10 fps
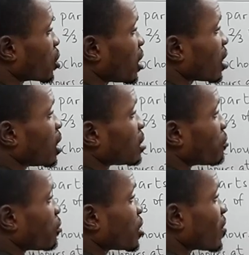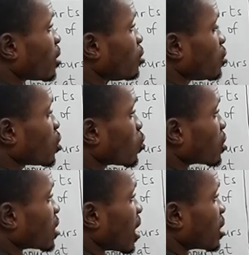okay, the face value is
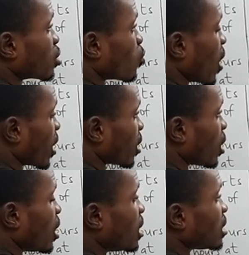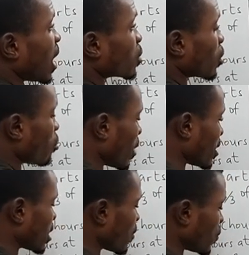what? XY. The actual number
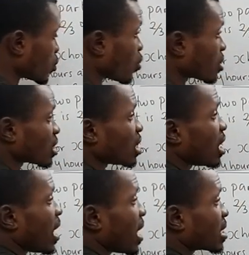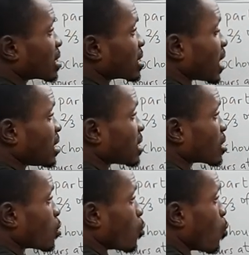itself is what? X
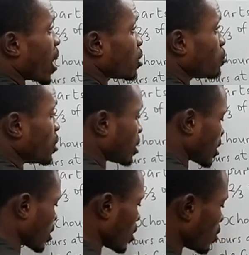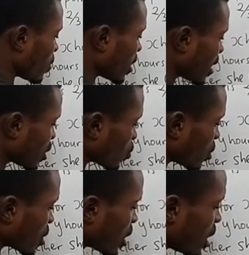times Y units, right? That is
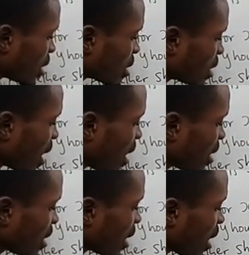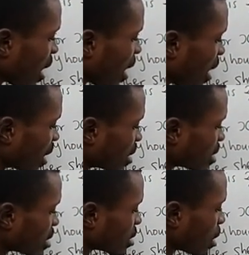what?
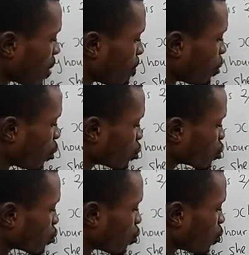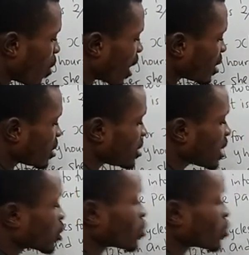10x plus Y is the